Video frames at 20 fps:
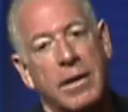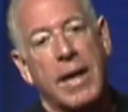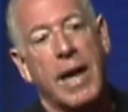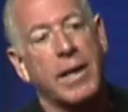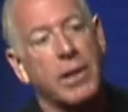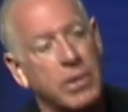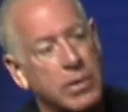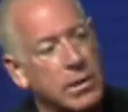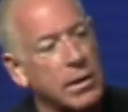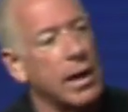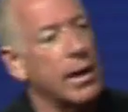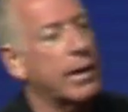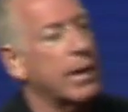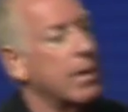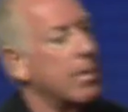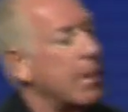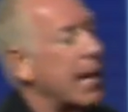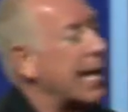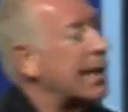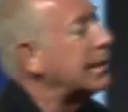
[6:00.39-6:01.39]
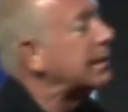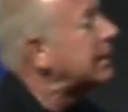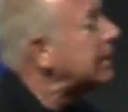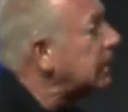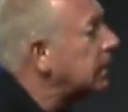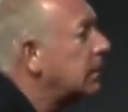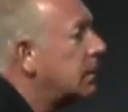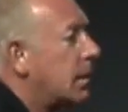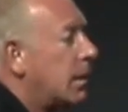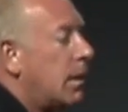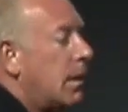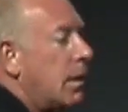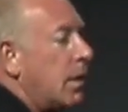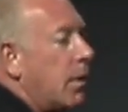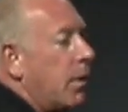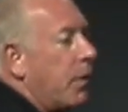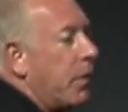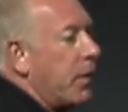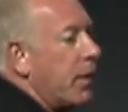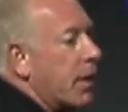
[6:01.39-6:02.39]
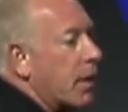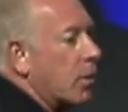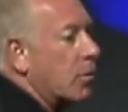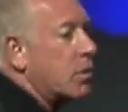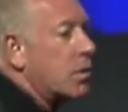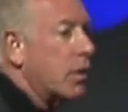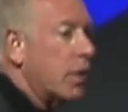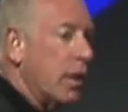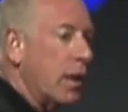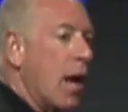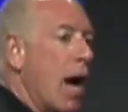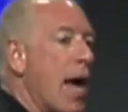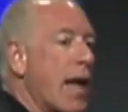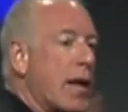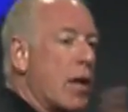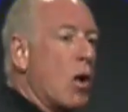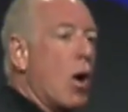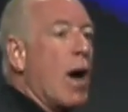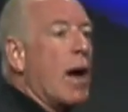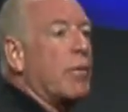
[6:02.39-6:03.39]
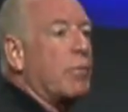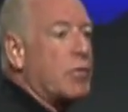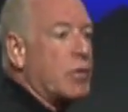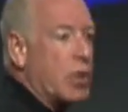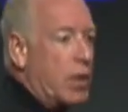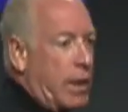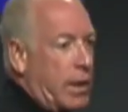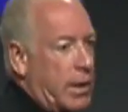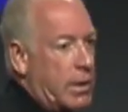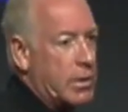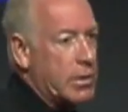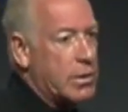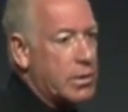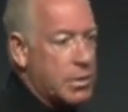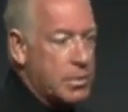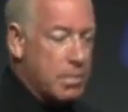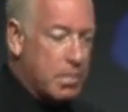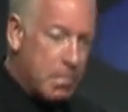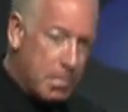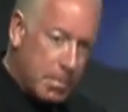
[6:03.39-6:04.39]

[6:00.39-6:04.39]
now you're talking about, turning on and off genes,